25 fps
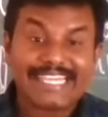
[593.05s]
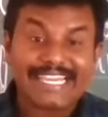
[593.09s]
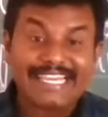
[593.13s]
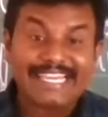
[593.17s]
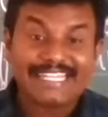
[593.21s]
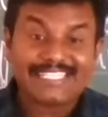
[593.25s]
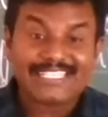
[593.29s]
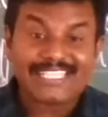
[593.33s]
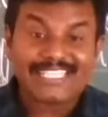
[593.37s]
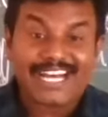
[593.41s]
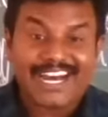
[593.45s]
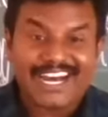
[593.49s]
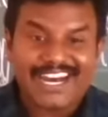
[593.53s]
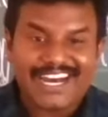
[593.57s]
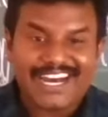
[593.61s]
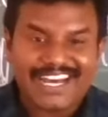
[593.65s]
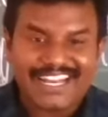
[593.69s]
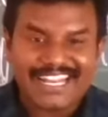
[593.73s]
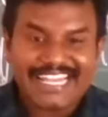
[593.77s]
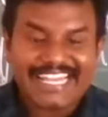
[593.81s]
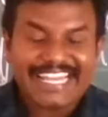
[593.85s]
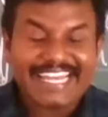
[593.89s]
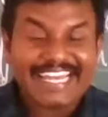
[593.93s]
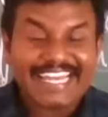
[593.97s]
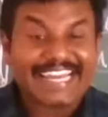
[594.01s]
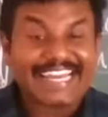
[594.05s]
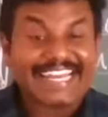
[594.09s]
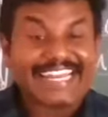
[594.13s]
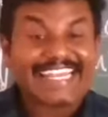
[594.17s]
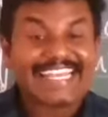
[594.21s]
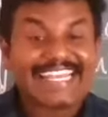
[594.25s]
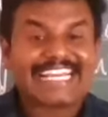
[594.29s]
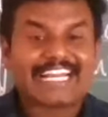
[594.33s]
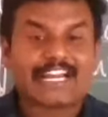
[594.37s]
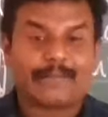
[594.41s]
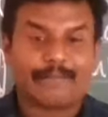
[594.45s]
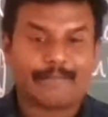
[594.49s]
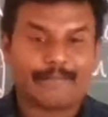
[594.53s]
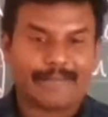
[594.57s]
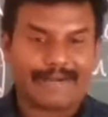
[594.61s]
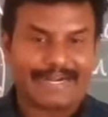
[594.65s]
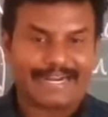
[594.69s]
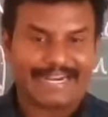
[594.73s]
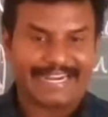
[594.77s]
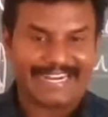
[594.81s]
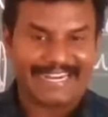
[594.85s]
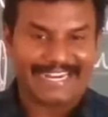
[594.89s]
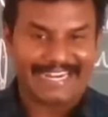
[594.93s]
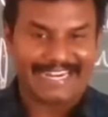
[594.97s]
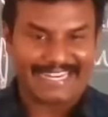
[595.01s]
genes are
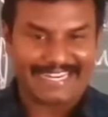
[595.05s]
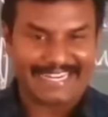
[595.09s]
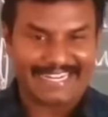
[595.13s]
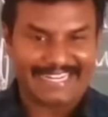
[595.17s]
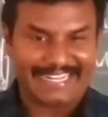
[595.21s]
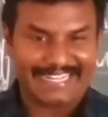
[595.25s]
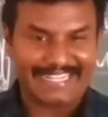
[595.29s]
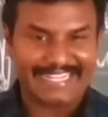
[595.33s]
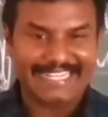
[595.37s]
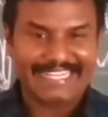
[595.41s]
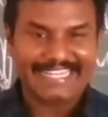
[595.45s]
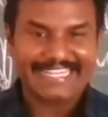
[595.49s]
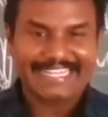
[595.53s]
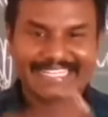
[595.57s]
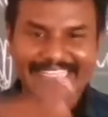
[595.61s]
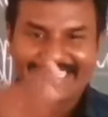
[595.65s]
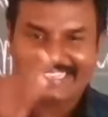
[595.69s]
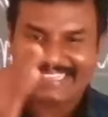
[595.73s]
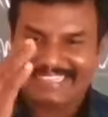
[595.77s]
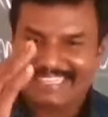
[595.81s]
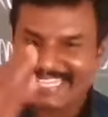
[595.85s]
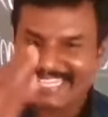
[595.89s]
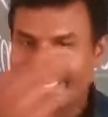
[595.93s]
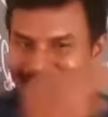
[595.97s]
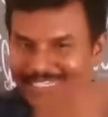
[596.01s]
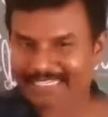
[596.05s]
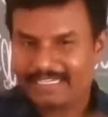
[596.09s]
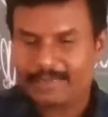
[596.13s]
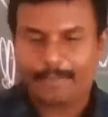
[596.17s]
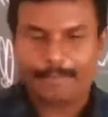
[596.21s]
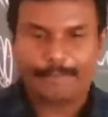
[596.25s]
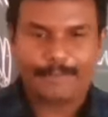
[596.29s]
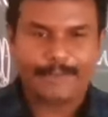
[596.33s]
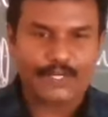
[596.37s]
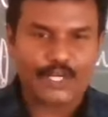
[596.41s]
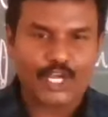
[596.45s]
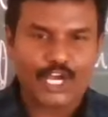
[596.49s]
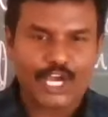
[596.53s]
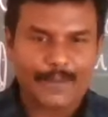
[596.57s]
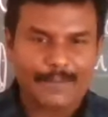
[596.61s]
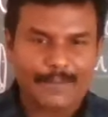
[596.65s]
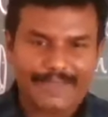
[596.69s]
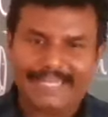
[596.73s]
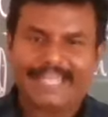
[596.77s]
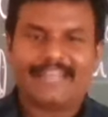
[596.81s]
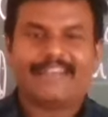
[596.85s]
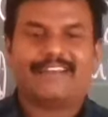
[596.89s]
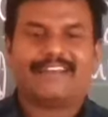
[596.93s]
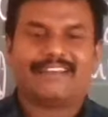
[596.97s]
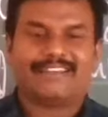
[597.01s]
recombined. That
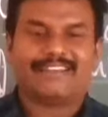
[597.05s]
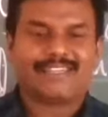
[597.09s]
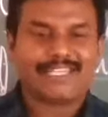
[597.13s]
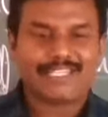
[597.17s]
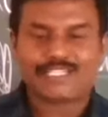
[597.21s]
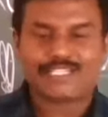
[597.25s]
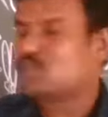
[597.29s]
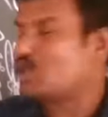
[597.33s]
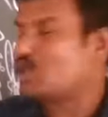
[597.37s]
phenomenon is